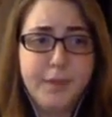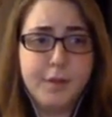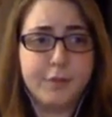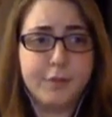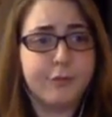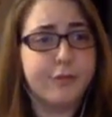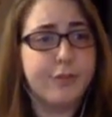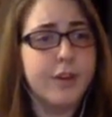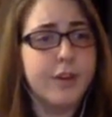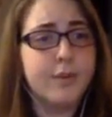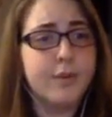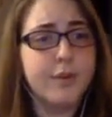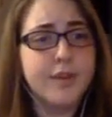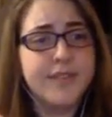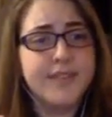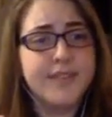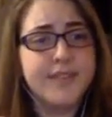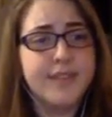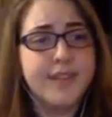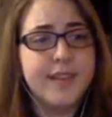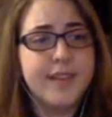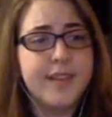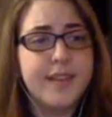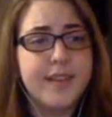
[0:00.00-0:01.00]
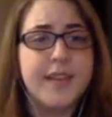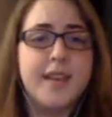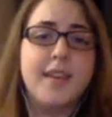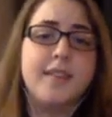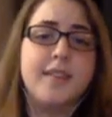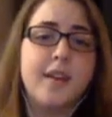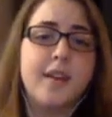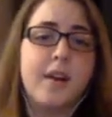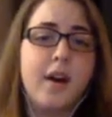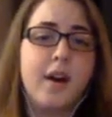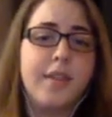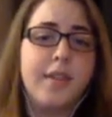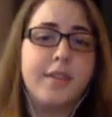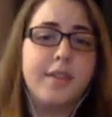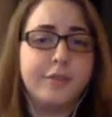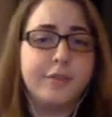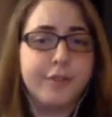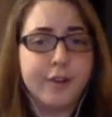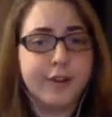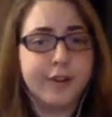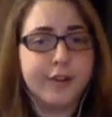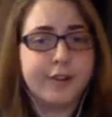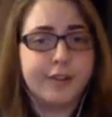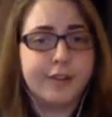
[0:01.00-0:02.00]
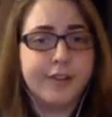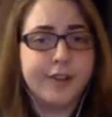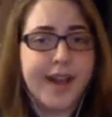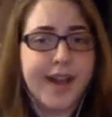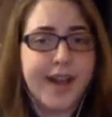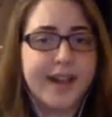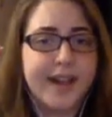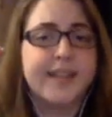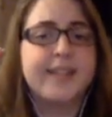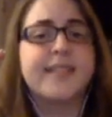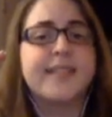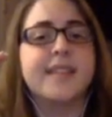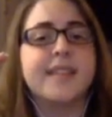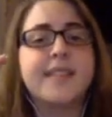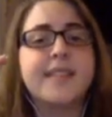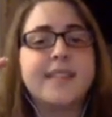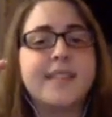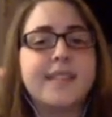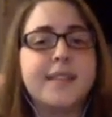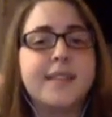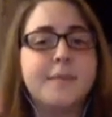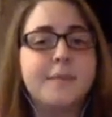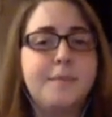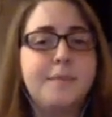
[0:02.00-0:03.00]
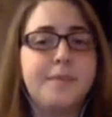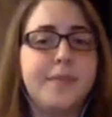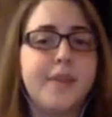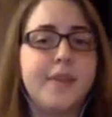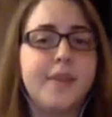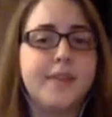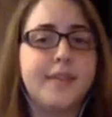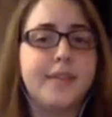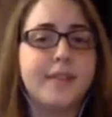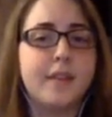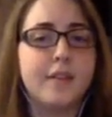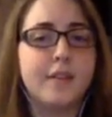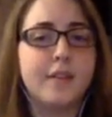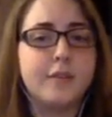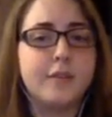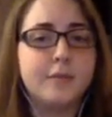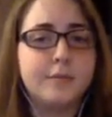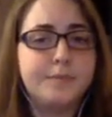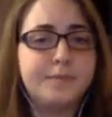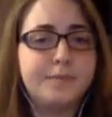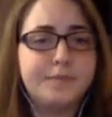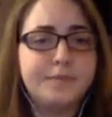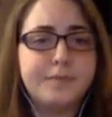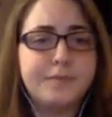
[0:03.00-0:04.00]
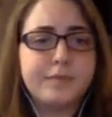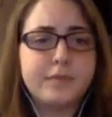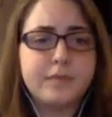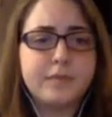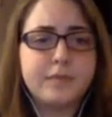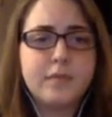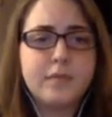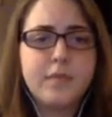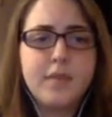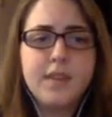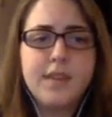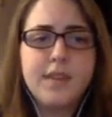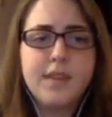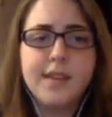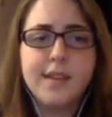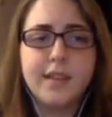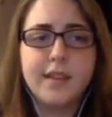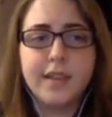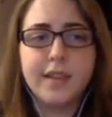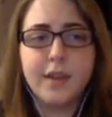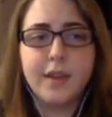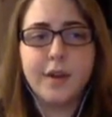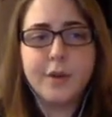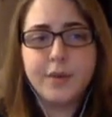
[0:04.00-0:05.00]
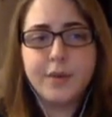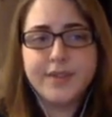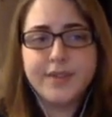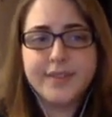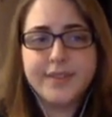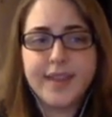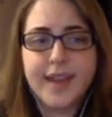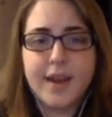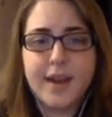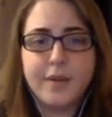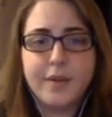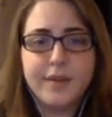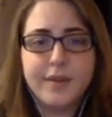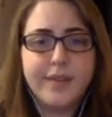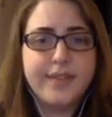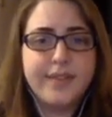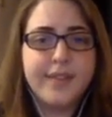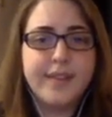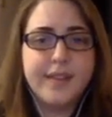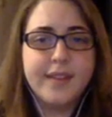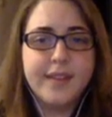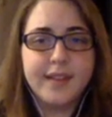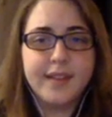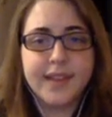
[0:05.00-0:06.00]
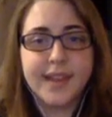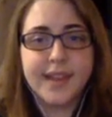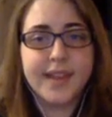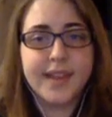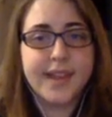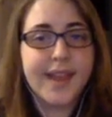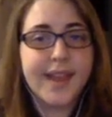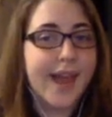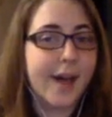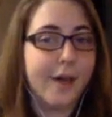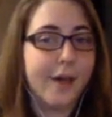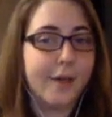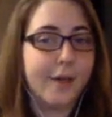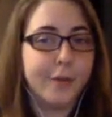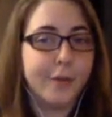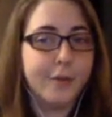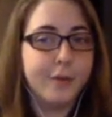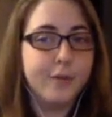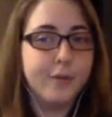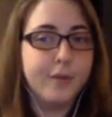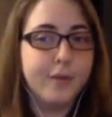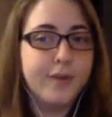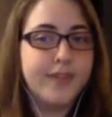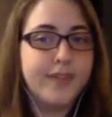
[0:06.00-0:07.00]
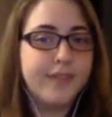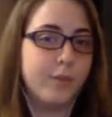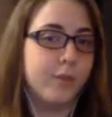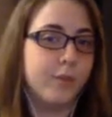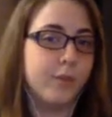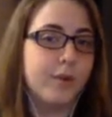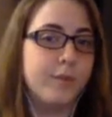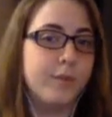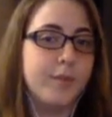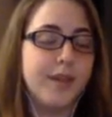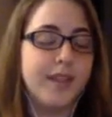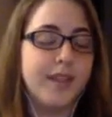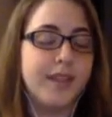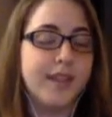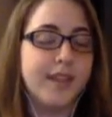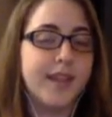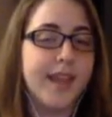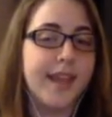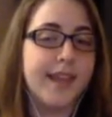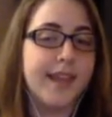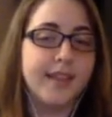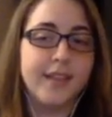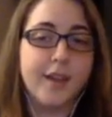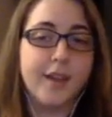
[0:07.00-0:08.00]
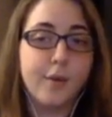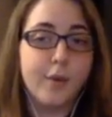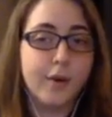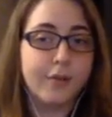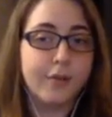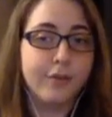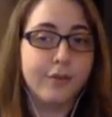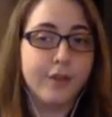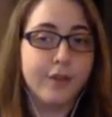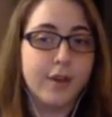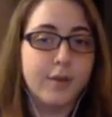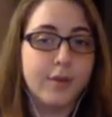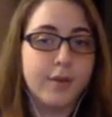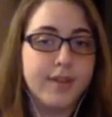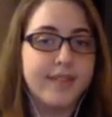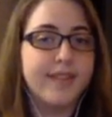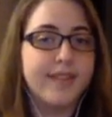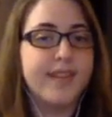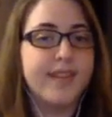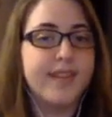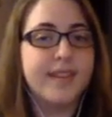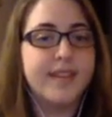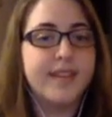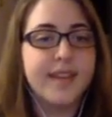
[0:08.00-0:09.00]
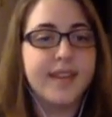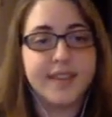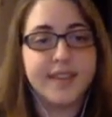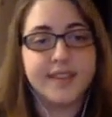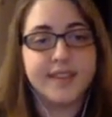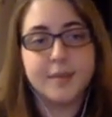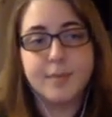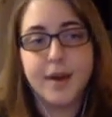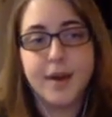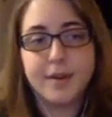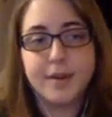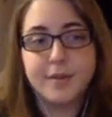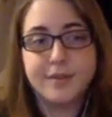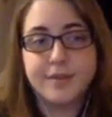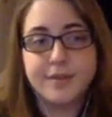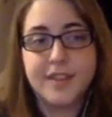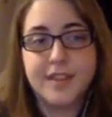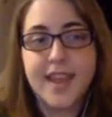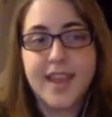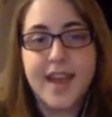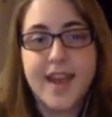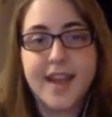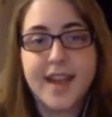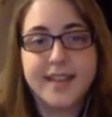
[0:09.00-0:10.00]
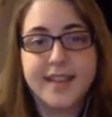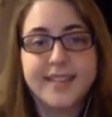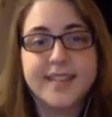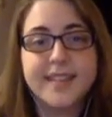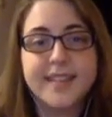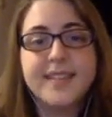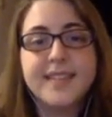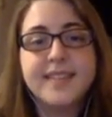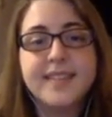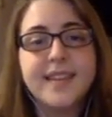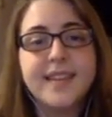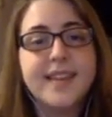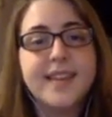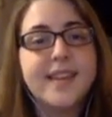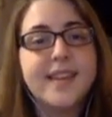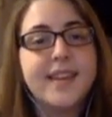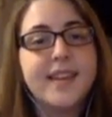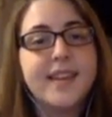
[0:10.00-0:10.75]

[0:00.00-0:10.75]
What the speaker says: Frequency is on the vertical axis, so low sounds like owl hoots would be a lower frequency at the bottom of the axis,